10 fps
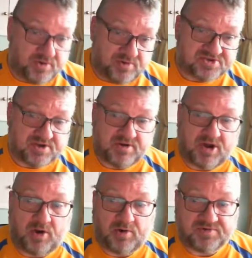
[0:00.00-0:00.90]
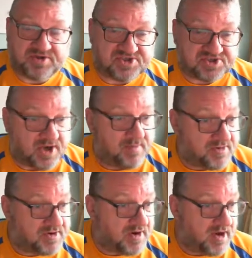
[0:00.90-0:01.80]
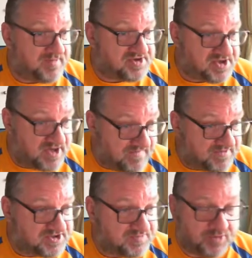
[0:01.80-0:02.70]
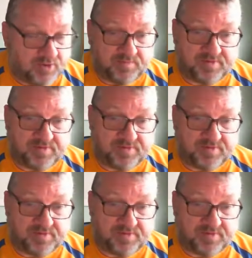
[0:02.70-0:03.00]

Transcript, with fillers: also hold that some crime is inevitable